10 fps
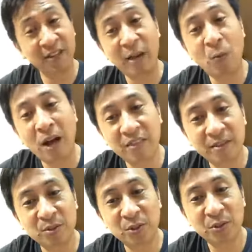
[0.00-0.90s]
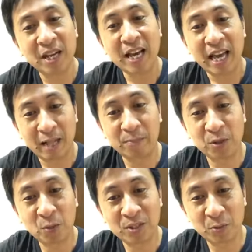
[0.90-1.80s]
and I want them to help
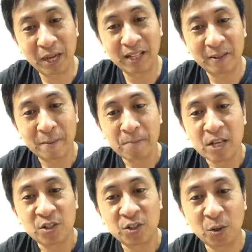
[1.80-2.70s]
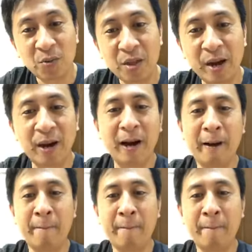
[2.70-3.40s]
you as well. So there,